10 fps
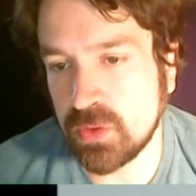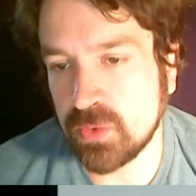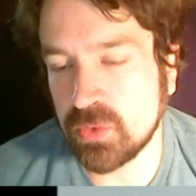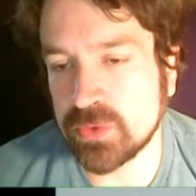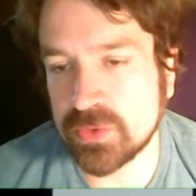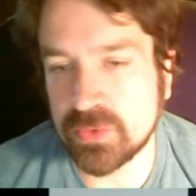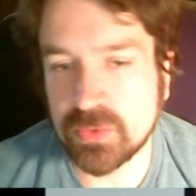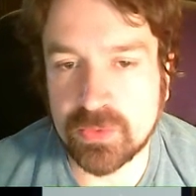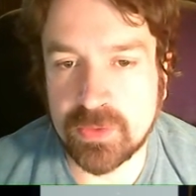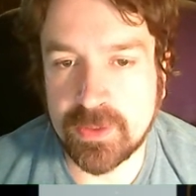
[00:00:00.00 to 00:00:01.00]
or
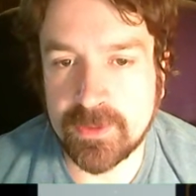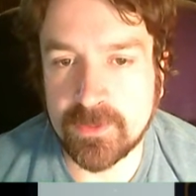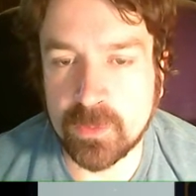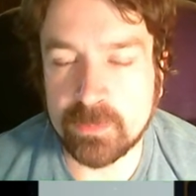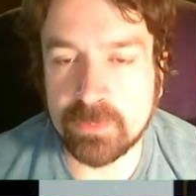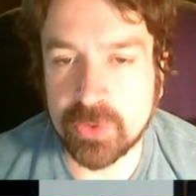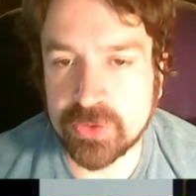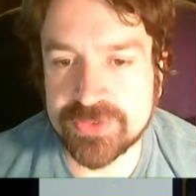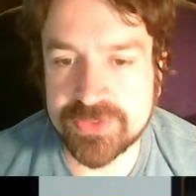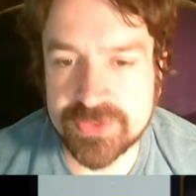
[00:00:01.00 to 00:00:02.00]

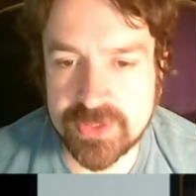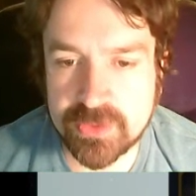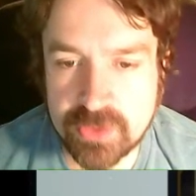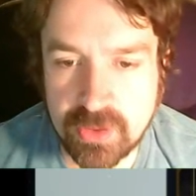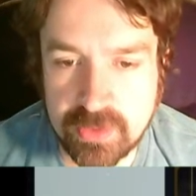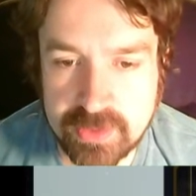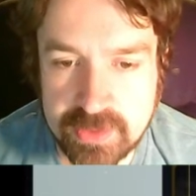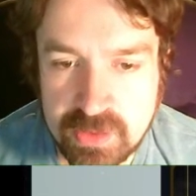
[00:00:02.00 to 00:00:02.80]
burst single target.